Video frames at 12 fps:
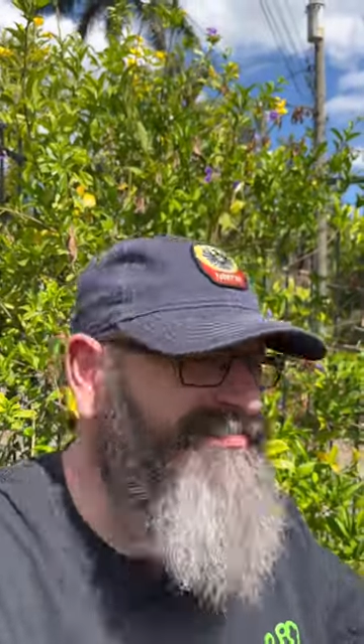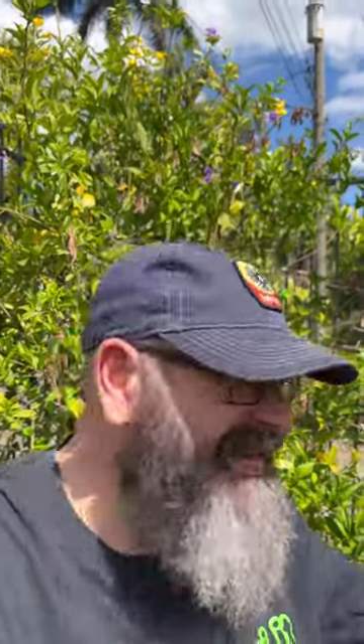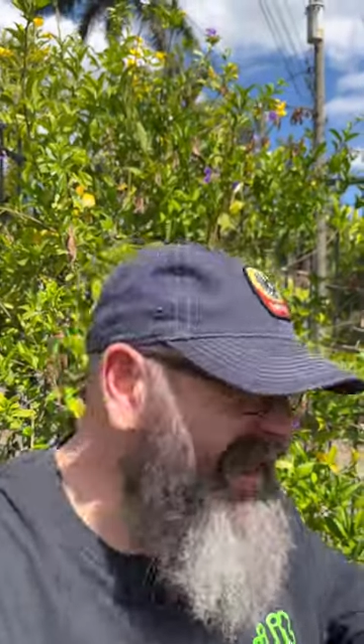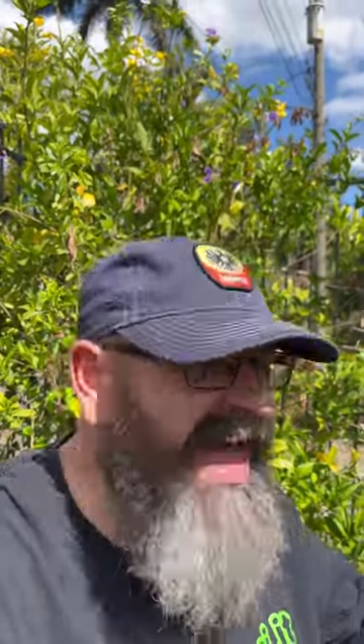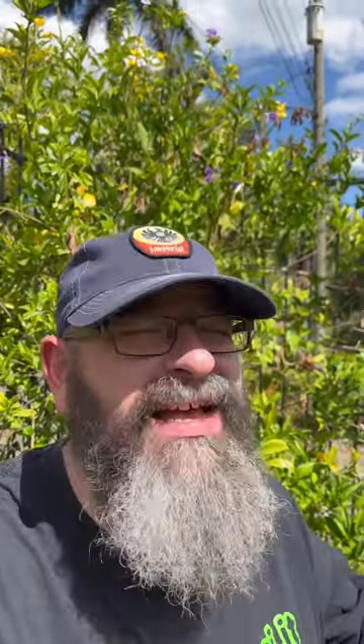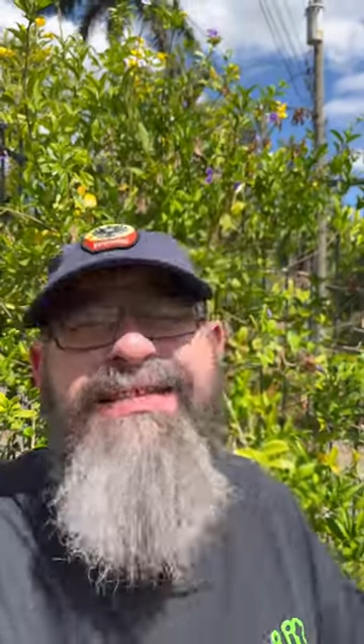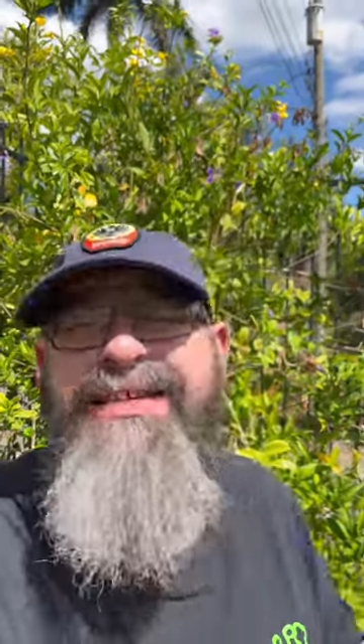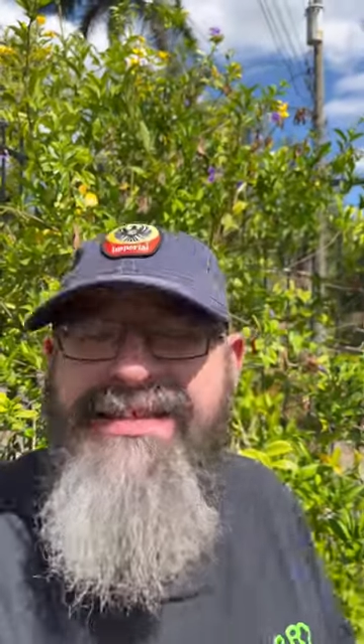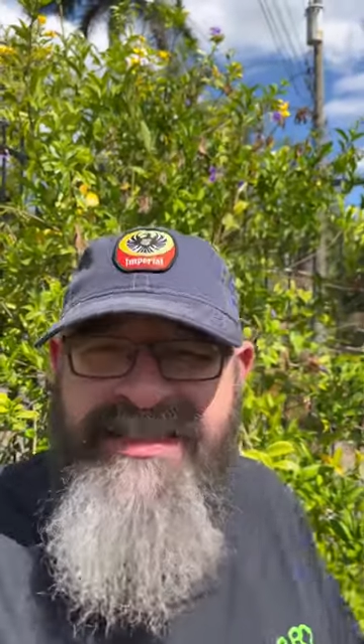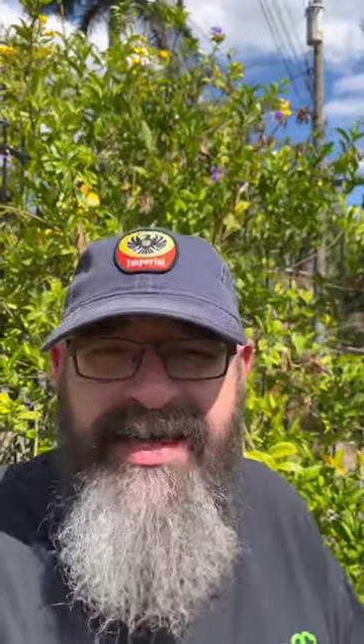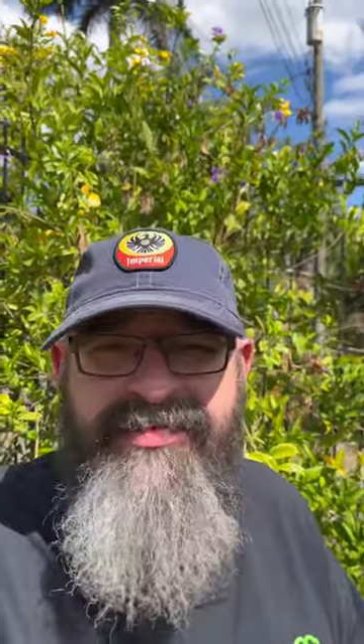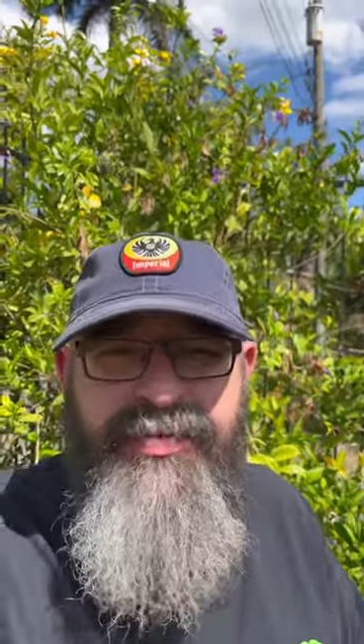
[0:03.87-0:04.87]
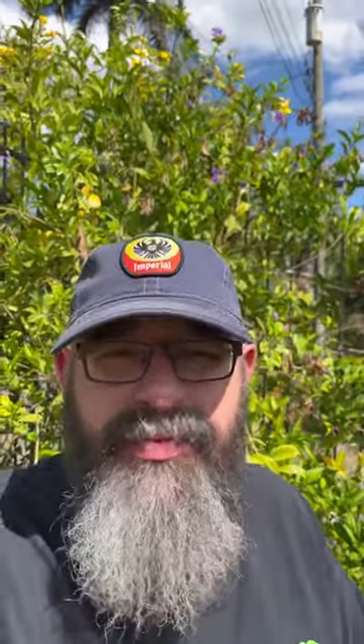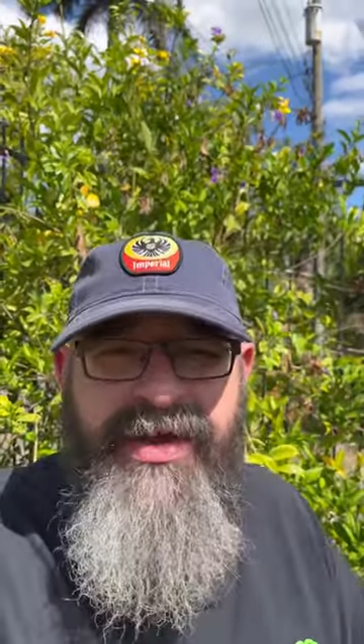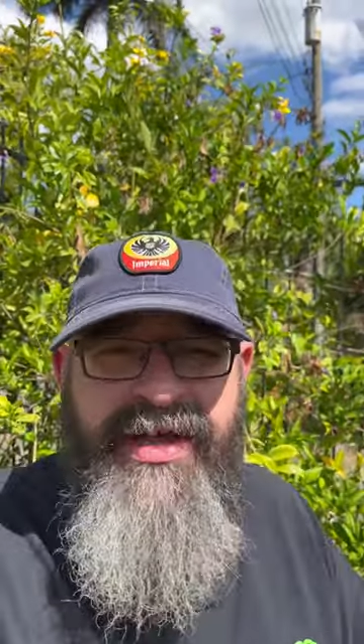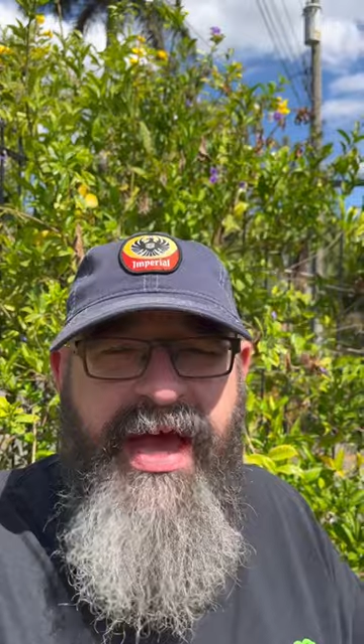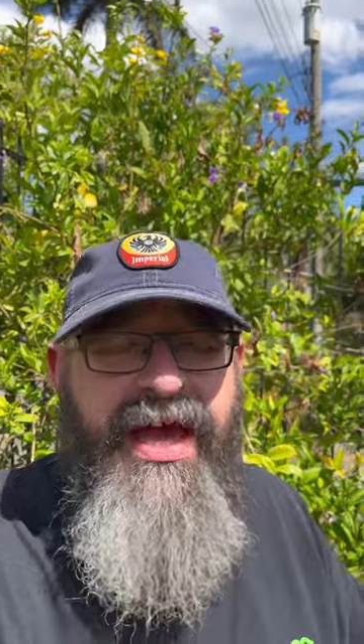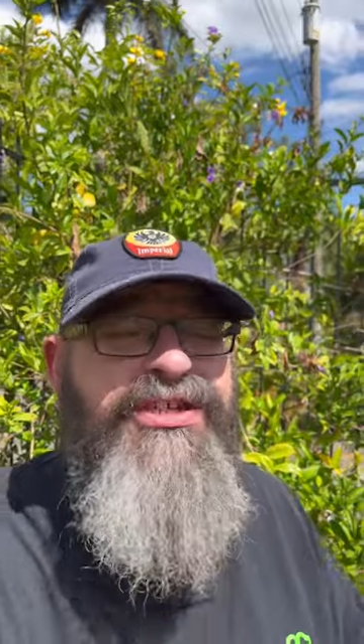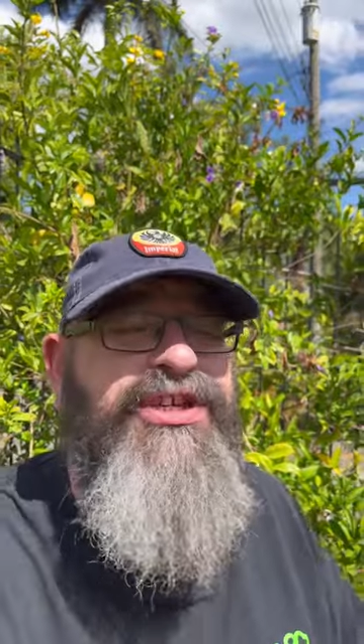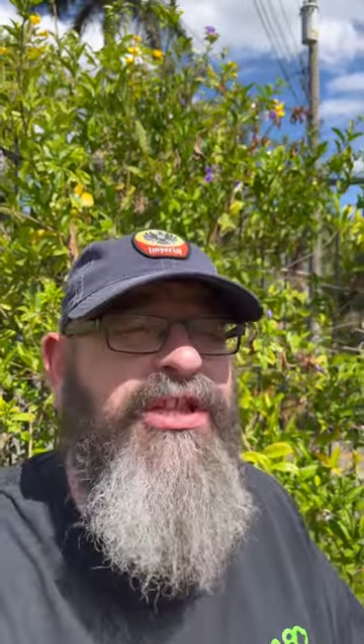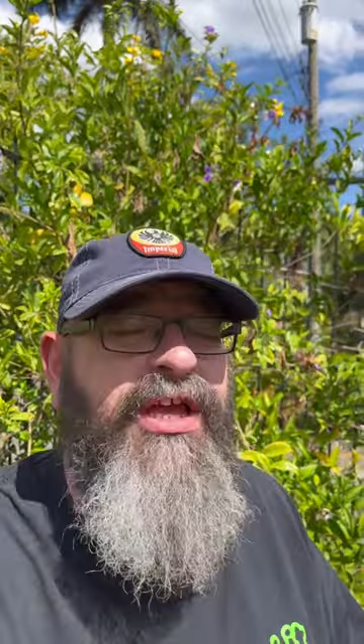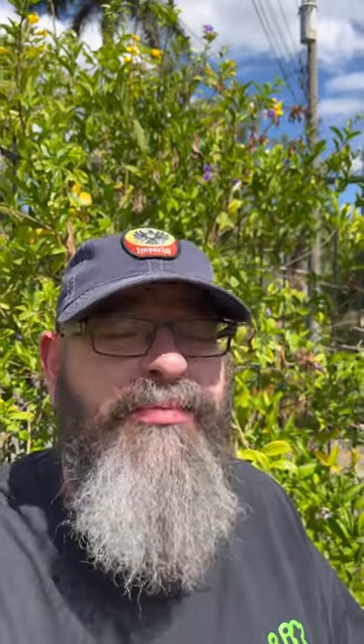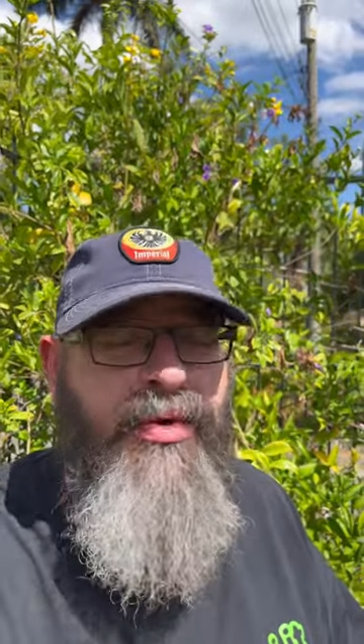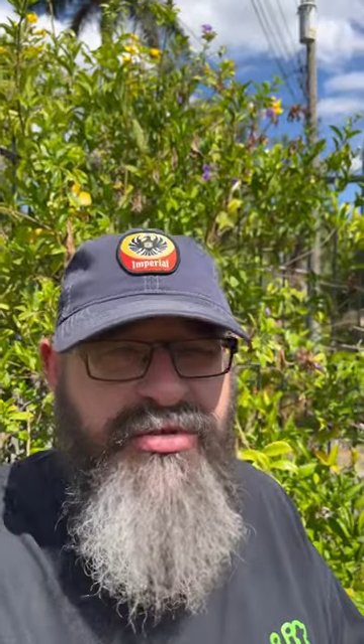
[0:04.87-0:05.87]
Yes, it's safe to bring cash. And
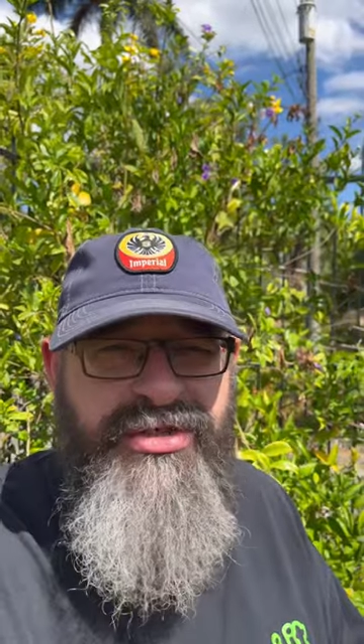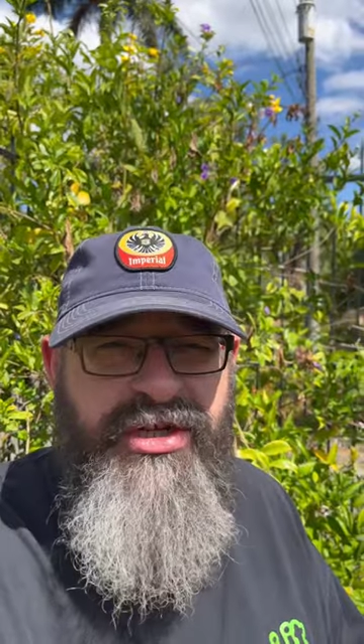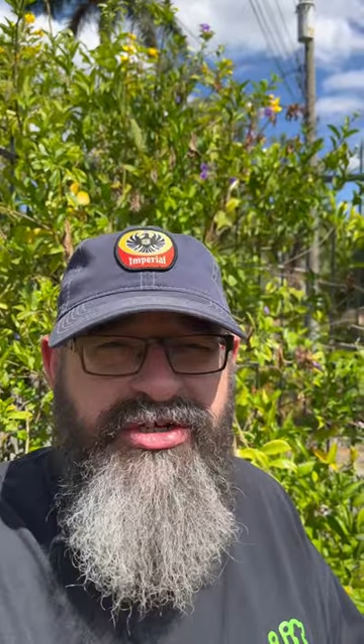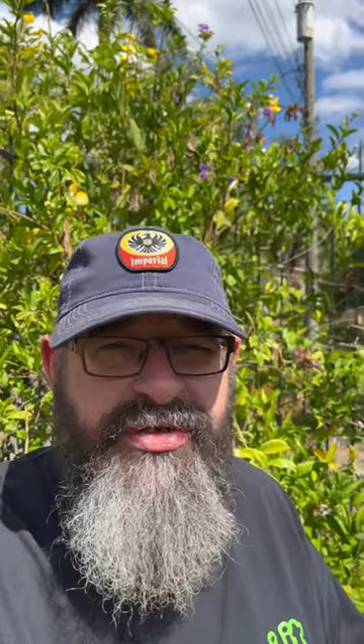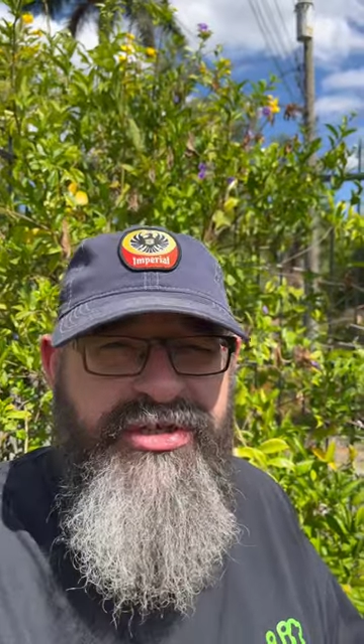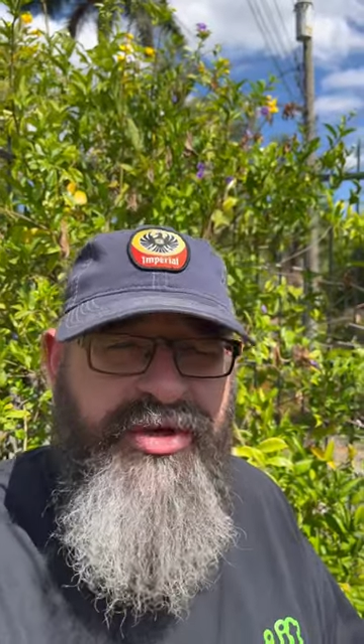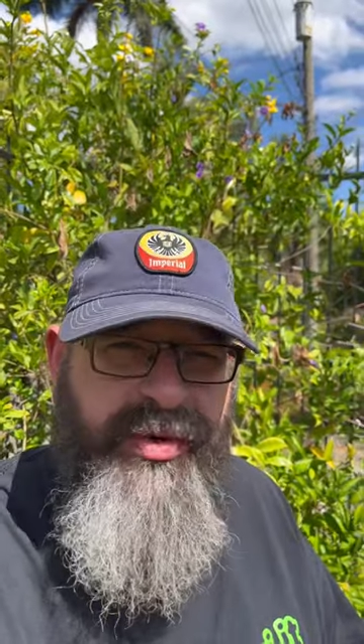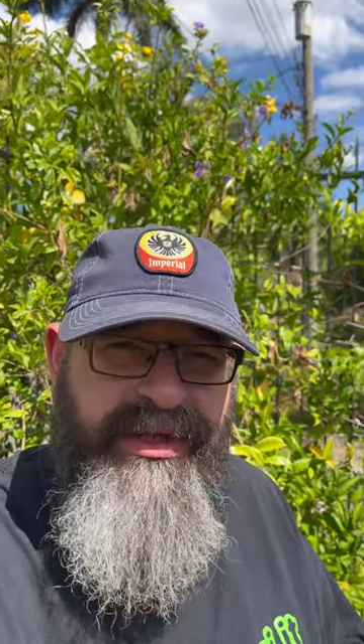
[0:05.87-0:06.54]
like most countries, you are